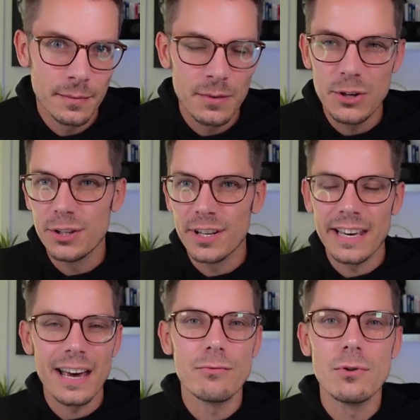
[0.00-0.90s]
You just didn't
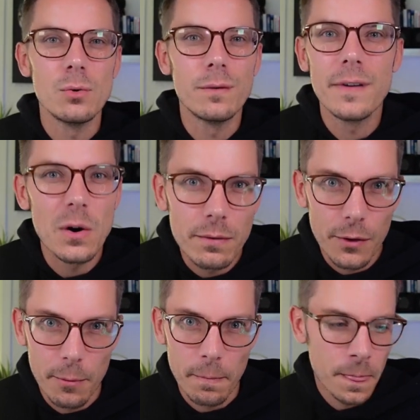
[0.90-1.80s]
get a real feel for
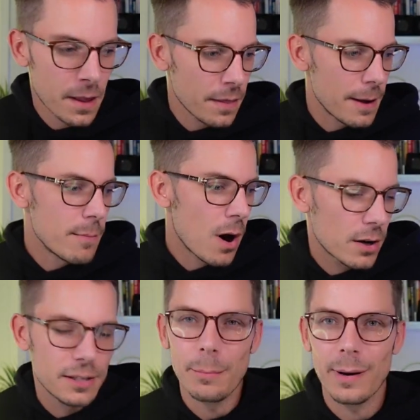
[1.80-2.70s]
them. Their
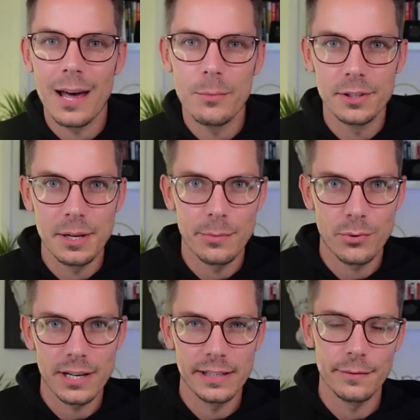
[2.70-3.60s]
marketing plan wasn't
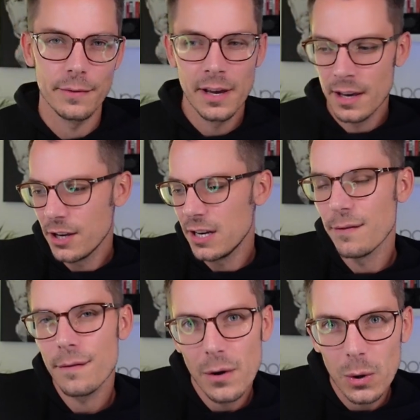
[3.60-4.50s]
impressive. You didn't
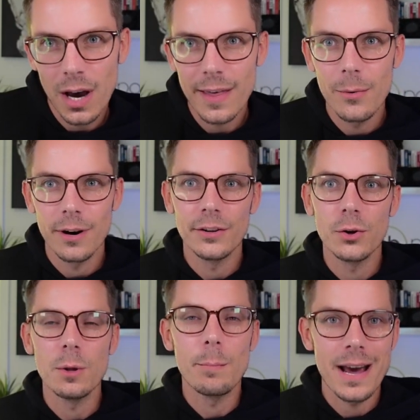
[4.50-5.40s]
feel like they were going to do
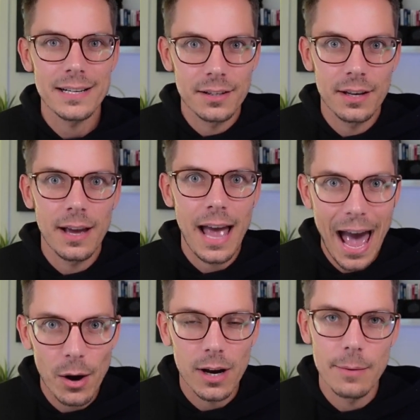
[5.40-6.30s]
the best
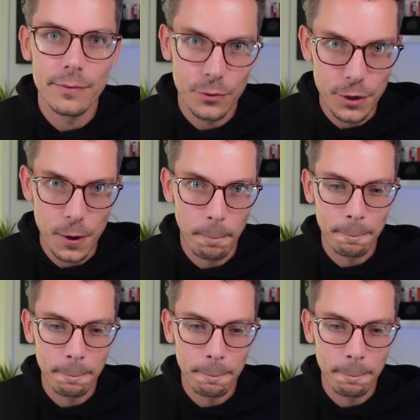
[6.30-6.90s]
outcome for you.